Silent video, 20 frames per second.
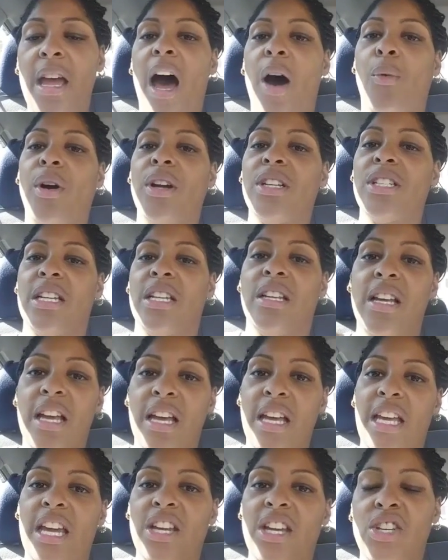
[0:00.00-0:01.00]
I wanted to
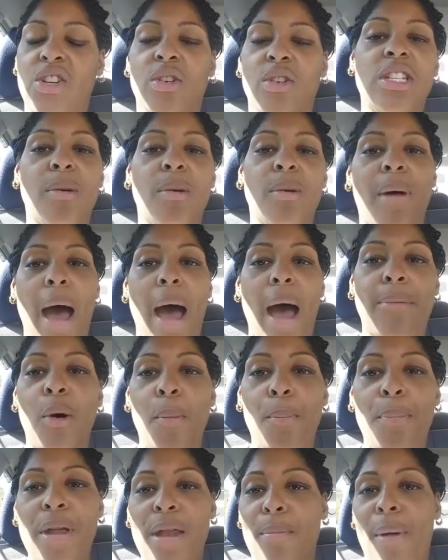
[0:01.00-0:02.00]
get you into my little
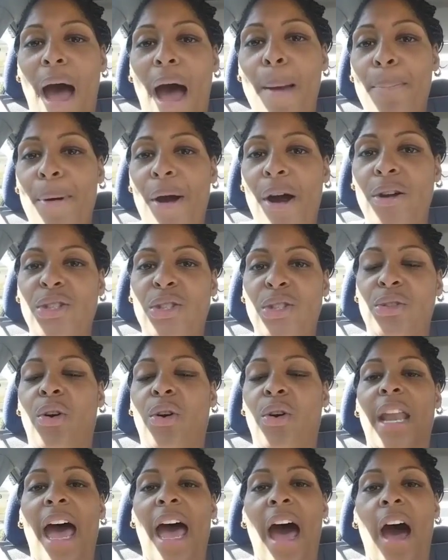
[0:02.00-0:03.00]
bit of my
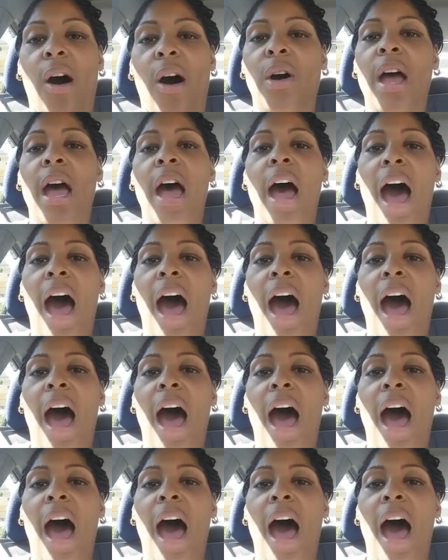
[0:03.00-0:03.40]
personal and how,